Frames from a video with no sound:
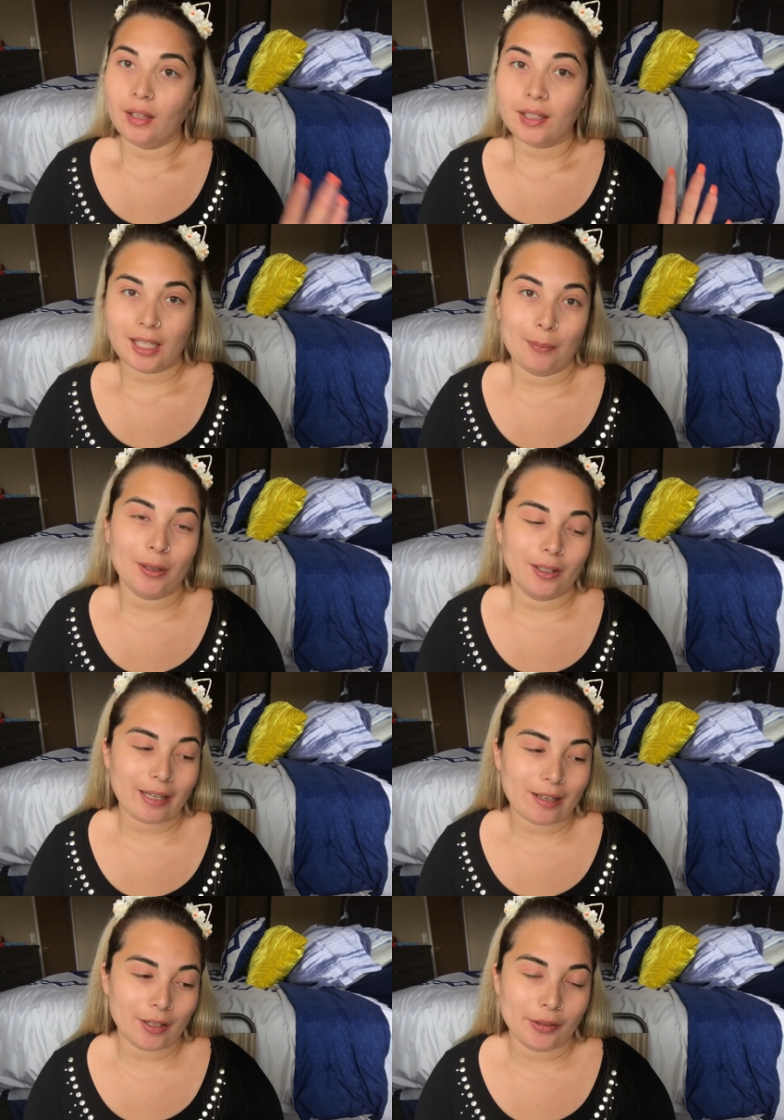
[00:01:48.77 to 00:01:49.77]
keep a
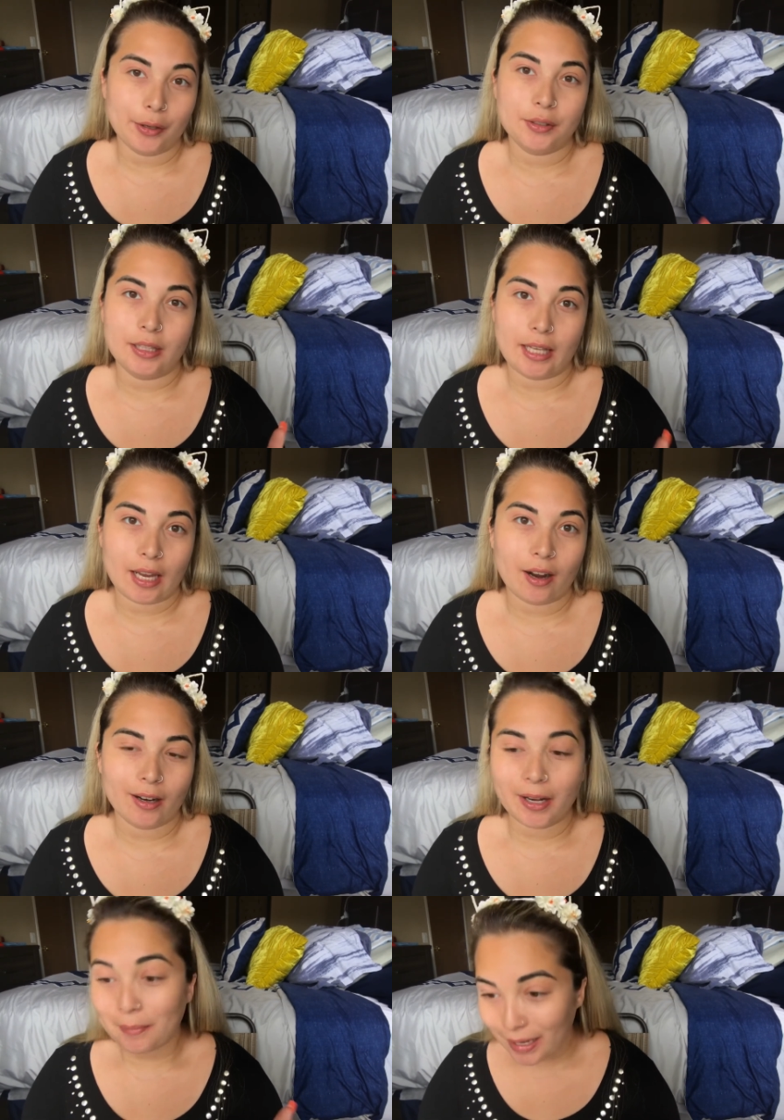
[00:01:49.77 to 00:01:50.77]
lookout on those. They
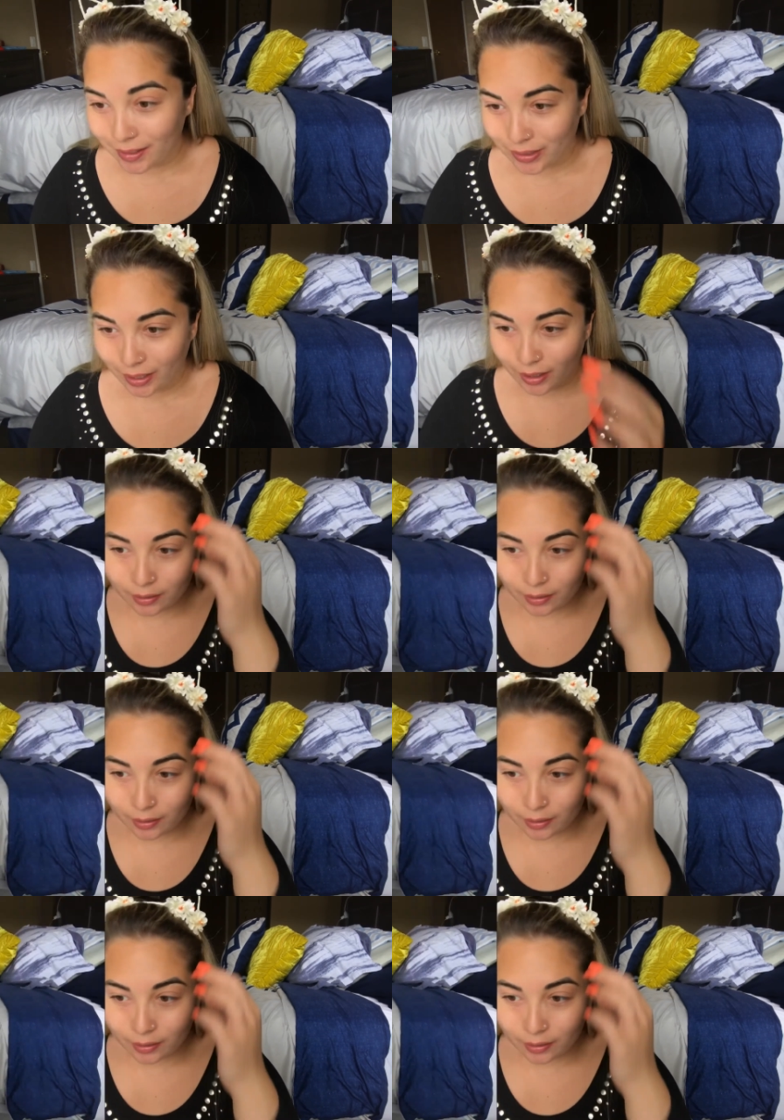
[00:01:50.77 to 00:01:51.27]
are amazing.